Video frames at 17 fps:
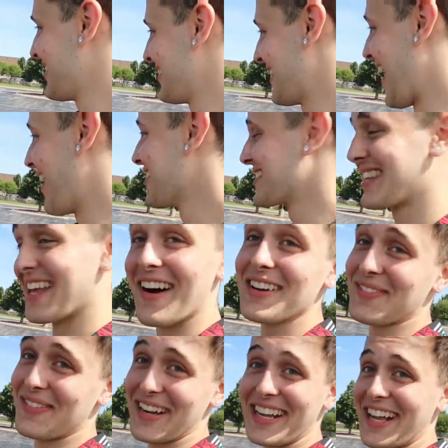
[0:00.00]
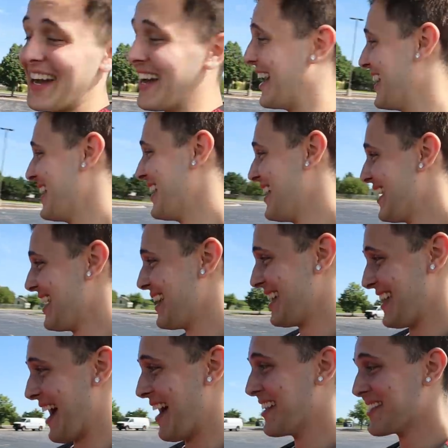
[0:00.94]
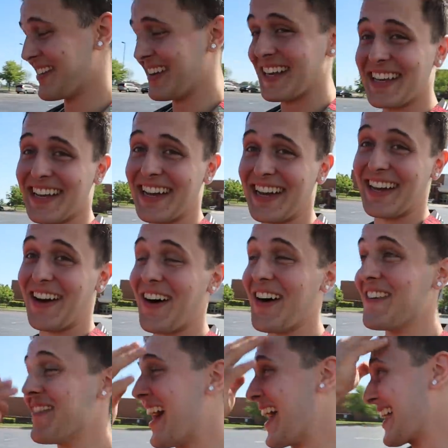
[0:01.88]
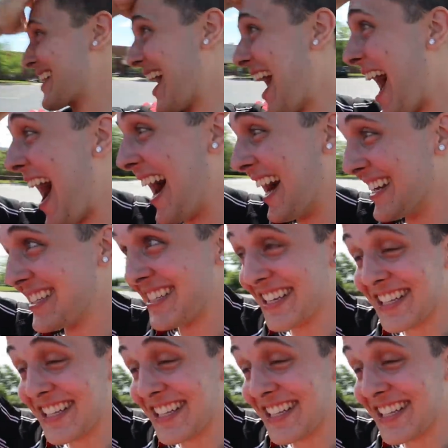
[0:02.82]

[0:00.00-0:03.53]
That was, that was pretty good. That was good. That was pretty good. Oh my gosh.